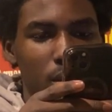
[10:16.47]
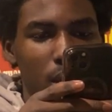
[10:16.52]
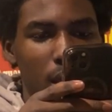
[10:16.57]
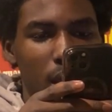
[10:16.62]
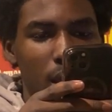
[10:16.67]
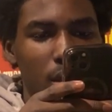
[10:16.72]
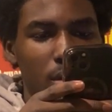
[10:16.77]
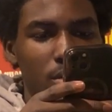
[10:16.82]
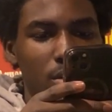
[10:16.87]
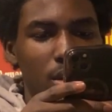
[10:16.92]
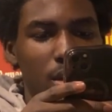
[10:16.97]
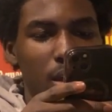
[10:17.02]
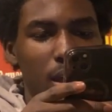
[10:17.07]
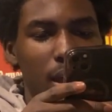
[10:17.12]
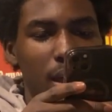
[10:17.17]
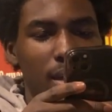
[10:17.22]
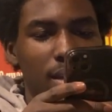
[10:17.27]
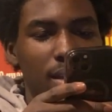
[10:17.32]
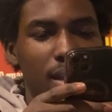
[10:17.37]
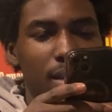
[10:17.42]
I don't know.
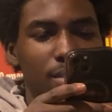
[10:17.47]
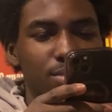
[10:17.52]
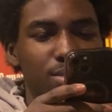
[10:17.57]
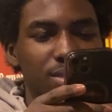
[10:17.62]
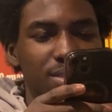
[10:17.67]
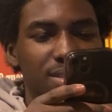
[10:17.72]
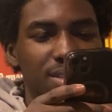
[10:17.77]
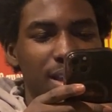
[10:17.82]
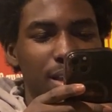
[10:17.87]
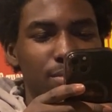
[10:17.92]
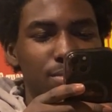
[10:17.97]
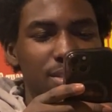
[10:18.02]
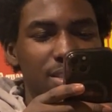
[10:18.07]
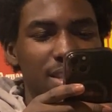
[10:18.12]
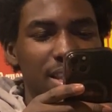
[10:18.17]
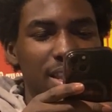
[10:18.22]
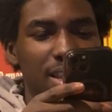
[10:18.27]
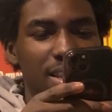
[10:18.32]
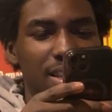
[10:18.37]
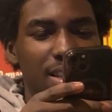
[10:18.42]
I was
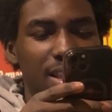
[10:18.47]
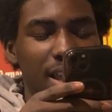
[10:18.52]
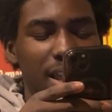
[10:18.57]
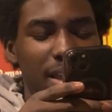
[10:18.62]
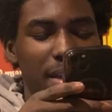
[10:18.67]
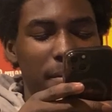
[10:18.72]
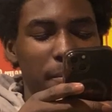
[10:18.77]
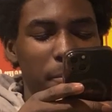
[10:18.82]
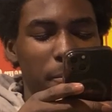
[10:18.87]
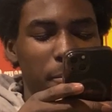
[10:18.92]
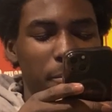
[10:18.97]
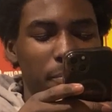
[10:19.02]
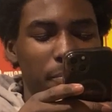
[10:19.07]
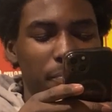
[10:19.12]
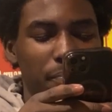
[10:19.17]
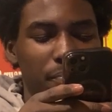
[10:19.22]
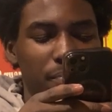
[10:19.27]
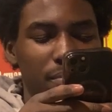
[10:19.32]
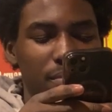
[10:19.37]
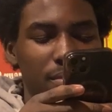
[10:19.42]
thinking, like,
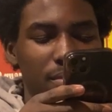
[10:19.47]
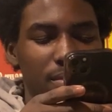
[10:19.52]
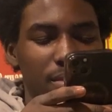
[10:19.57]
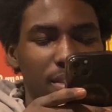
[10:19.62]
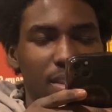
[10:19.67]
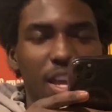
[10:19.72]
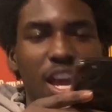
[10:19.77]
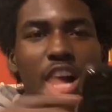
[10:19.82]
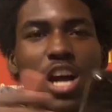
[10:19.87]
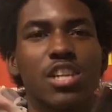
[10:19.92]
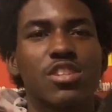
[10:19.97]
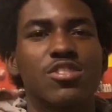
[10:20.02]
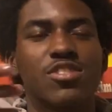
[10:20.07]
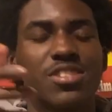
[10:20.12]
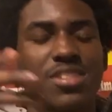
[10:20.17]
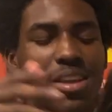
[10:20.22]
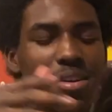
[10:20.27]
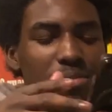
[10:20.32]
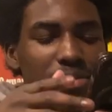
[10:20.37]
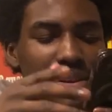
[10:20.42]
y'all
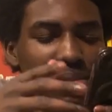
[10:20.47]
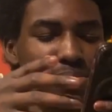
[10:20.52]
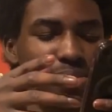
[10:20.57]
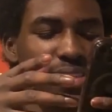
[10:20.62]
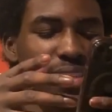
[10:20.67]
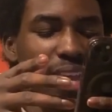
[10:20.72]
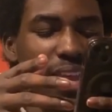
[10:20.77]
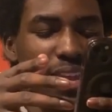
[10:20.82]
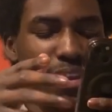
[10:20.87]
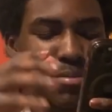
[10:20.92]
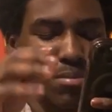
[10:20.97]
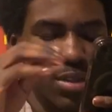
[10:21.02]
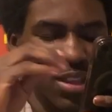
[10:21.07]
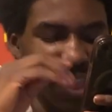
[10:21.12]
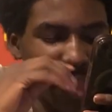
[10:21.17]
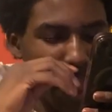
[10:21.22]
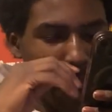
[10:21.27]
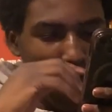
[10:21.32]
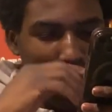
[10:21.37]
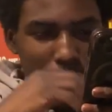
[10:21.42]
understand what I'm saying, but
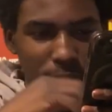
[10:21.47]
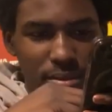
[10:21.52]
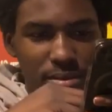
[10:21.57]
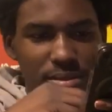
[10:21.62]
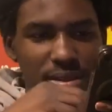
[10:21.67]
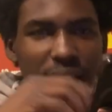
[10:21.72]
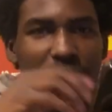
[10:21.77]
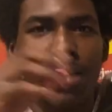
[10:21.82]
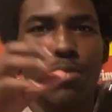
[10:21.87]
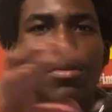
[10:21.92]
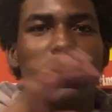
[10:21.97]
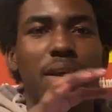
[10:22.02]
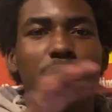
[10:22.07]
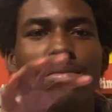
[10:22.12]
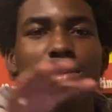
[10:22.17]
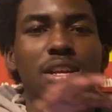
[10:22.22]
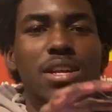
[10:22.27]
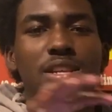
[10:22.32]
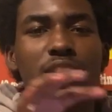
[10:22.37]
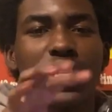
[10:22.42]
like when
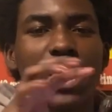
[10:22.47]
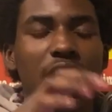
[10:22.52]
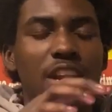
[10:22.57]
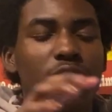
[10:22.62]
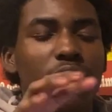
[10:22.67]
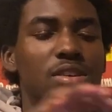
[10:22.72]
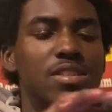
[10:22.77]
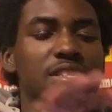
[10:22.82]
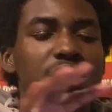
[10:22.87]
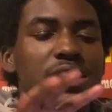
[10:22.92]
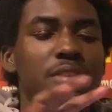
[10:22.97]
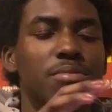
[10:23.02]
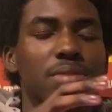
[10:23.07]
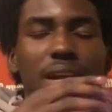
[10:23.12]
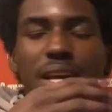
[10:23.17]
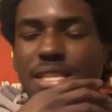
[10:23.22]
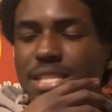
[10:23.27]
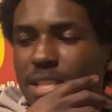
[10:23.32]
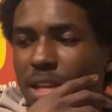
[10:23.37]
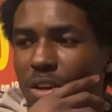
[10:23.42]
I'm, y'all don't see what
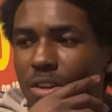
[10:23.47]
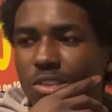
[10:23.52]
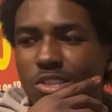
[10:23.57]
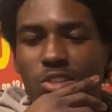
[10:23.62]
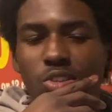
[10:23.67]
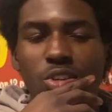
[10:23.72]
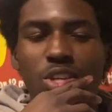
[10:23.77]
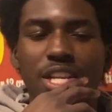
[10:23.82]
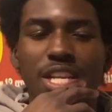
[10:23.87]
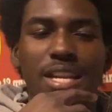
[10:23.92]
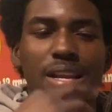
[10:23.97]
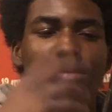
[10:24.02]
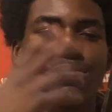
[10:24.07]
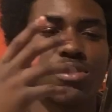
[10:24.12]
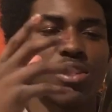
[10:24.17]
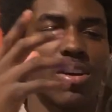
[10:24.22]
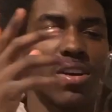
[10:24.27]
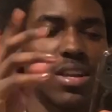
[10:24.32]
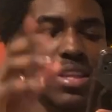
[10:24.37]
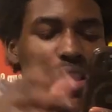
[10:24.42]
I see on the screen, and I'm
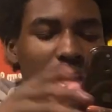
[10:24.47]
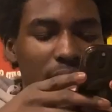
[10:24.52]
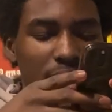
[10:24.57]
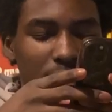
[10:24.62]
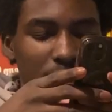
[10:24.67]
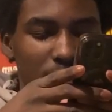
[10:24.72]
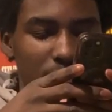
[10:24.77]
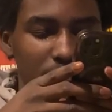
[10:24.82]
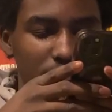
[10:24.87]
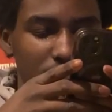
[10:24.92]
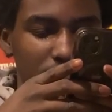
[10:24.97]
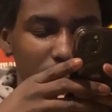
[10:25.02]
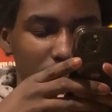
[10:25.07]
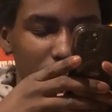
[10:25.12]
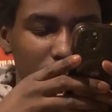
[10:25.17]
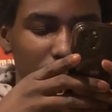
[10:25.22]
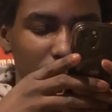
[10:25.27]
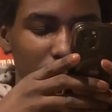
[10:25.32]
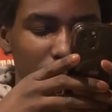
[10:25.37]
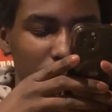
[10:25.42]
talking like y'all can see
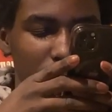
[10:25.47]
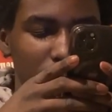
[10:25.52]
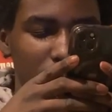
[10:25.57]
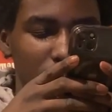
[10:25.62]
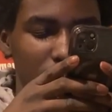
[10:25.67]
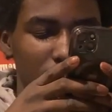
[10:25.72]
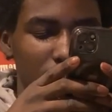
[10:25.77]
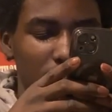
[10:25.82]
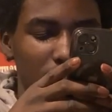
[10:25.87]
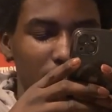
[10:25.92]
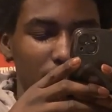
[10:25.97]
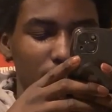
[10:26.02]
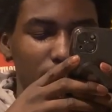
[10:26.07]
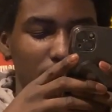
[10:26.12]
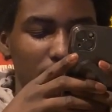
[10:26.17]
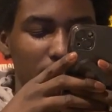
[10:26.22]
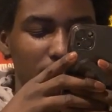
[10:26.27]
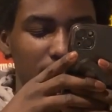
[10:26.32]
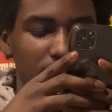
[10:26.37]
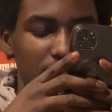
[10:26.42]
it, and I'm
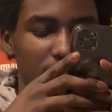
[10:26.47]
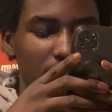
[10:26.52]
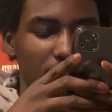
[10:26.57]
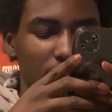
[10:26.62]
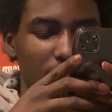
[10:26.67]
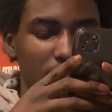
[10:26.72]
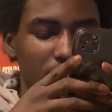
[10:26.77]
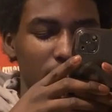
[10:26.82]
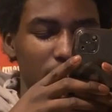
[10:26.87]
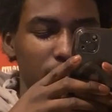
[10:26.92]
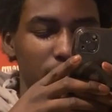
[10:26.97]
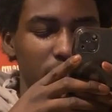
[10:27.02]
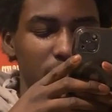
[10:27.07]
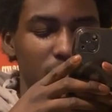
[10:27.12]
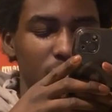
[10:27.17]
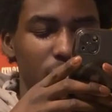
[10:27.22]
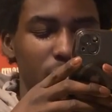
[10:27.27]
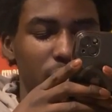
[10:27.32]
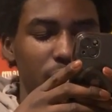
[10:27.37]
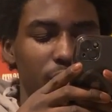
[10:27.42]
like, dang, I could have been
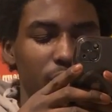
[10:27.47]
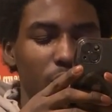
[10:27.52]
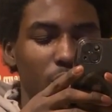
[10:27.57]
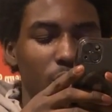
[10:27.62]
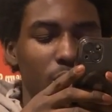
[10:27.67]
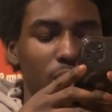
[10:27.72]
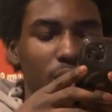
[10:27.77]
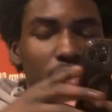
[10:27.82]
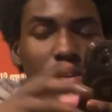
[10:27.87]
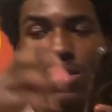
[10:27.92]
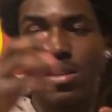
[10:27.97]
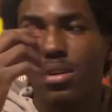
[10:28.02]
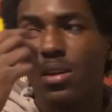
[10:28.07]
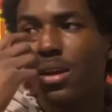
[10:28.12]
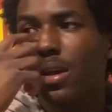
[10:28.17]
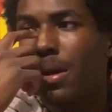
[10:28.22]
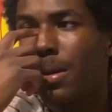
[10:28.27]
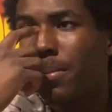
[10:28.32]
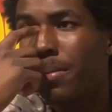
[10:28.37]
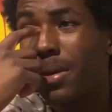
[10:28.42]
screen recording,
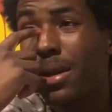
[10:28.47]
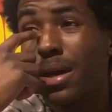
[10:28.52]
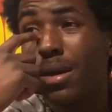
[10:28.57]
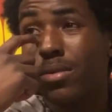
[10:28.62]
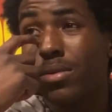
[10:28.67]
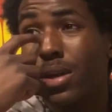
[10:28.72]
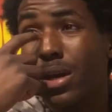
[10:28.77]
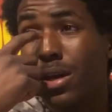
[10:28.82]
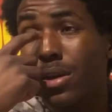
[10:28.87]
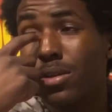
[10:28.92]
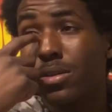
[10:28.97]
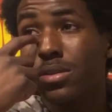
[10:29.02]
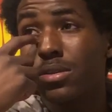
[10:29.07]
but I don't know.